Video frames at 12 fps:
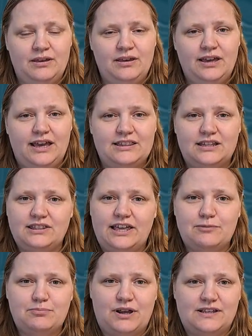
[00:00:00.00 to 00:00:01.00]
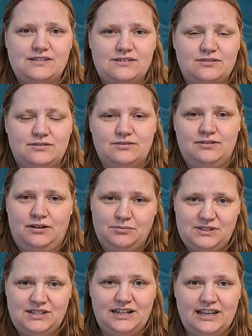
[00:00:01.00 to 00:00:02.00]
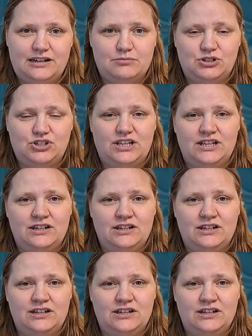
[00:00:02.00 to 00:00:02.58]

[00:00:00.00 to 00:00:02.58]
In the leg press, sitting in a machine,